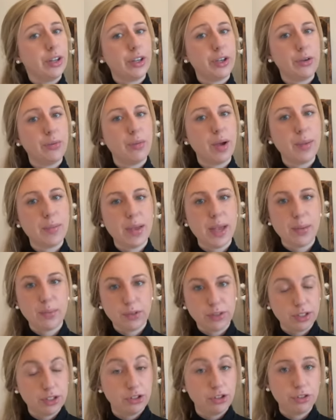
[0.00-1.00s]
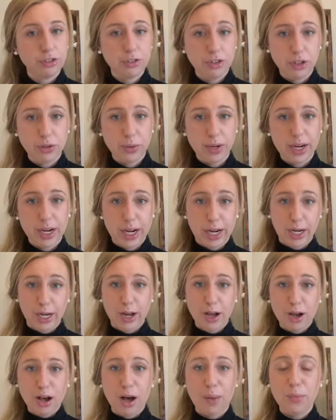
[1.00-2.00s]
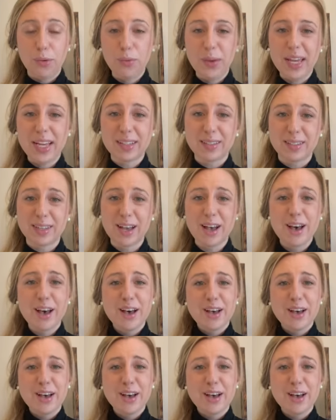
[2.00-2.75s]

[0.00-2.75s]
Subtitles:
you might be able to just do it in a couple weeks.